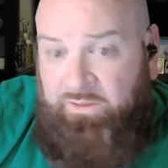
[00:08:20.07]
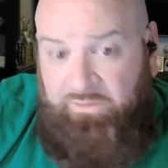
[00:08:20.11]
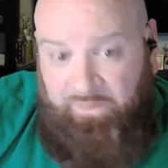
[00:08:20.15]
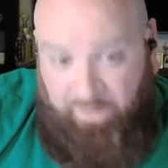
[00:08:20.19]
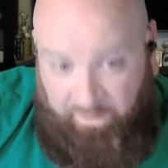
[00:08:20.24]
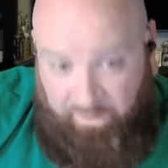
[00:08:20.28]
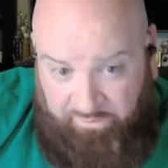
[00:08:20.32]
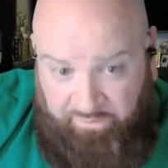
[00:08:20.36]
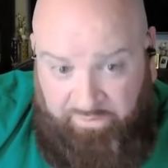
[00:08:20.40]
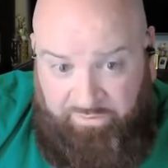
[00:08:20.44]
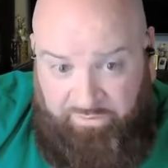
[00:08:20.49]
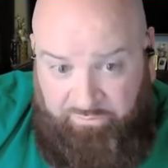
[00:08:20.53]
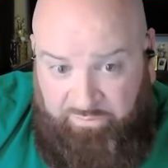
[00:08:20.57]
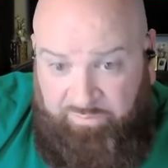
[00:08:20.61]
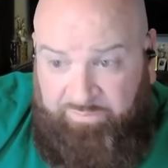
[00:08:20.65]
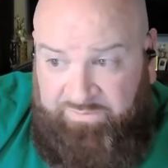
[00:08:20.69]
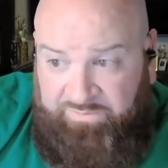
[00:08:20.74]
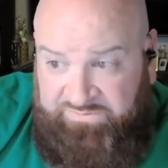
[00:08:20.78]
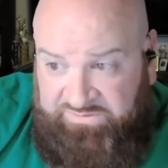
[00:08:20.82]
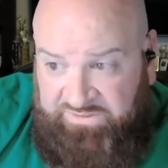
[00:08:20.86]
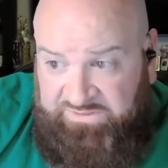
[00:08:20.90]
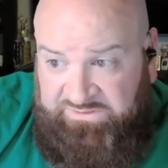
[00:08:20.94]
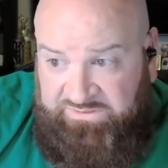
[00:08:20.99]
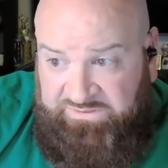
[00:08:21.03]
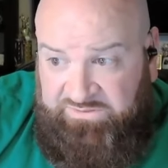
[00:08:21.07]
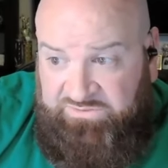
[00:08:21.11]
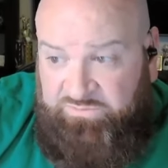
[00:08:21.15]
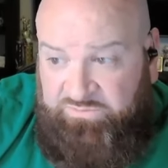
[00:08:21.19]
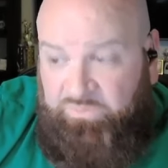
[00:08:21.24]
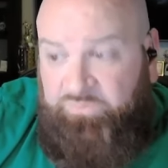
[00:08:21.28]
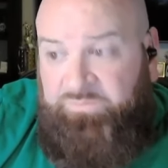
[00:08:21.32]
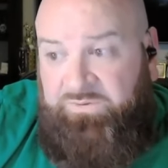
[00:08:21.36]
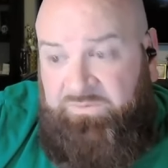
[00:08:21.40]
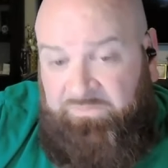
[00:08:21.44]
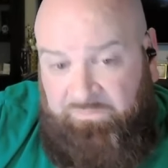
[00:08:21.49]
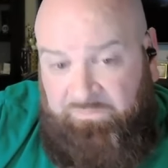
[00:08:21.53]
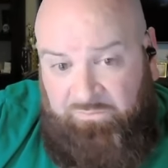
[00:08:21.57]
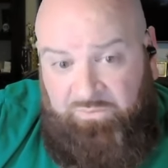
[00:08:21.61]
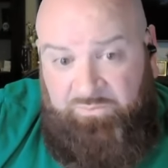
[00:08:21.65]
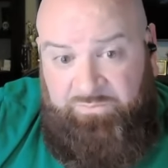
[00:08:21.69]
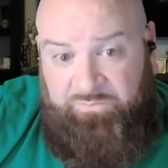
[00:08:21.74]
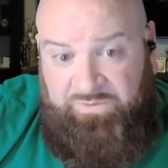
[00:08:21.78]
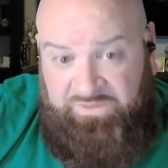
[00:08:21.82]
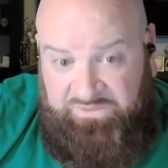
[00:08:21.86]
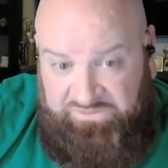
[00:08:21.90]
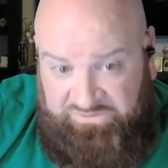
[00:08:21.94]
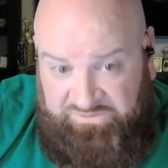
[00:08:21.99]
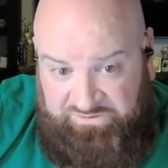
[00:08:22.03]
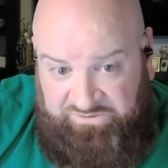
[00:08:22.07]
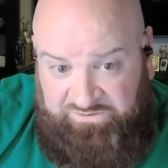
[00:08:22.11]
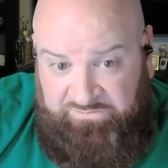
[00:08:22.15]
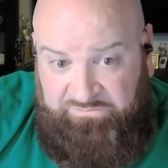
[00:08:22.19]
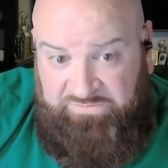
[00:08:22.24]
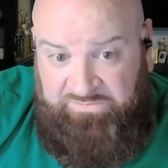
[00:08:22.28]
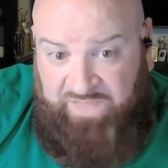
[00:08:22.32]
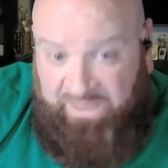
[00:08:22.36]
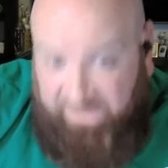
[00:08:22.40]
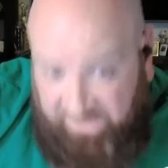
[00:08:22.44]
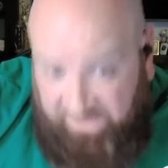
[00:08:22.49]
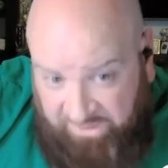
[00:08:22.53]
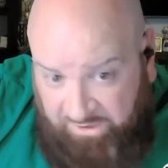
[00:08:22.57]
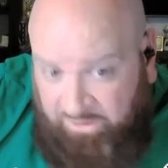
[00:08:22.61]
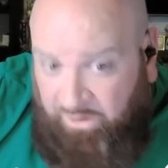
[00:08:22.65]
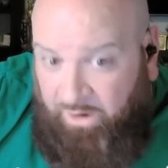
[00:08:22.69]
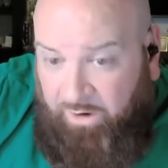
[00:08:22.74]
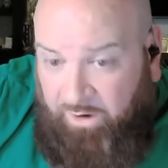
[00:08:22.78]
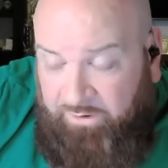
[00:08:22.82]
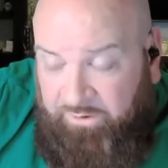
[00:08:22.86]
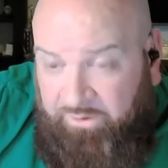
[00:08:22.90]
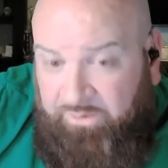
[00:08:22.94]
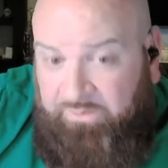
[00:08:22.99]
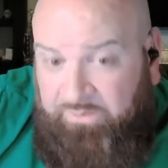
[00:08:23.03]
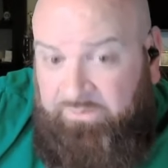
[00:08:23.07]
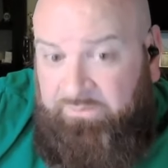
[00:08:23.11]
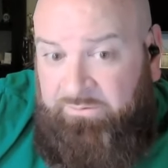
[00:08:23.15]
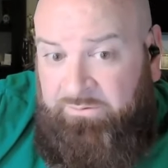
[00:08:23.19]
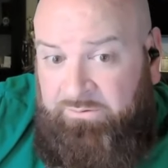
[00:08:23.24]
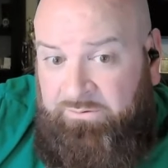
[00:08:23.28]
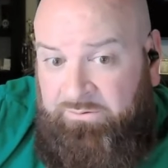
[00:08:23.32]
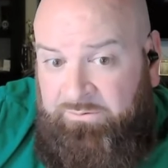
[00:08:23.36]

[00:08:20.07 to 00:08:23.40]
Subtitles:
The other 3 positions would be Kennedy Carter,